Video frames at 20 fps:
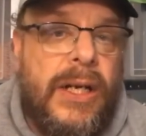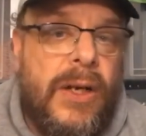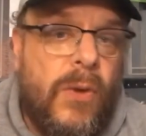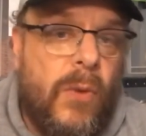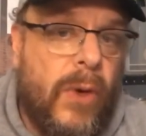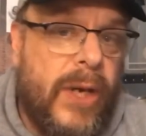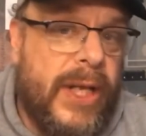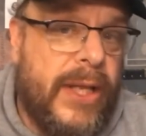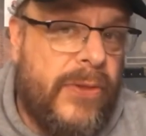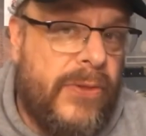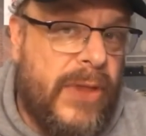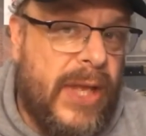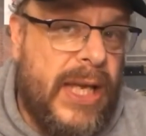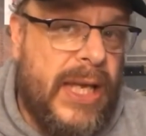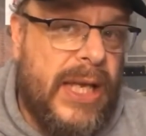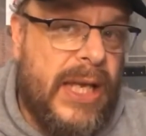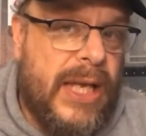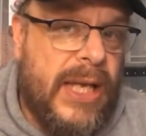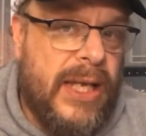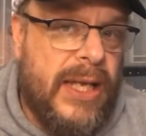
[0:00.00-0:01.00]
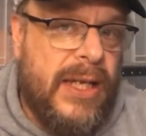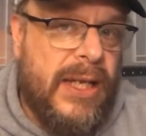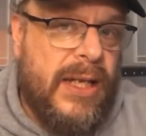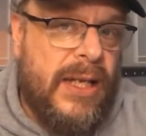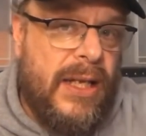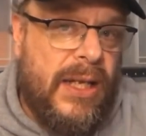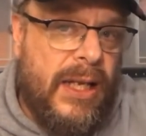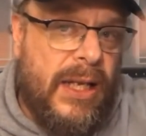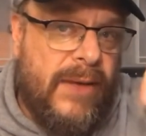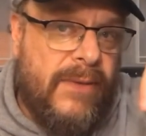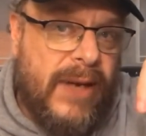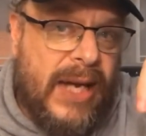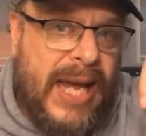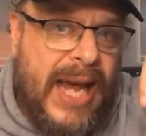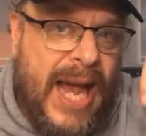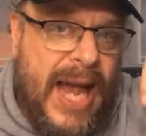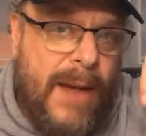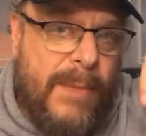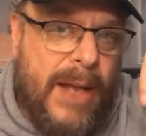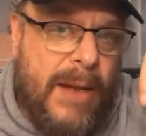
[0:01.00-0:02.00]
What do you think? Leave a
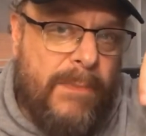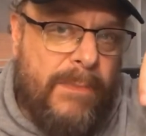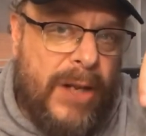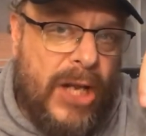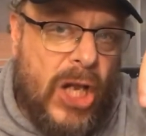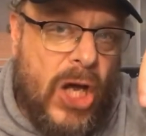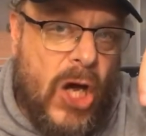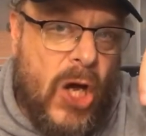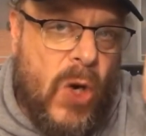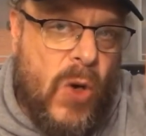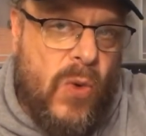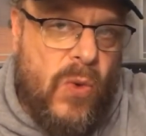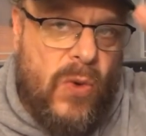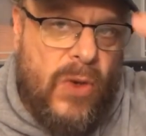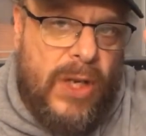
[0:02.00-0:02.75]
comment below.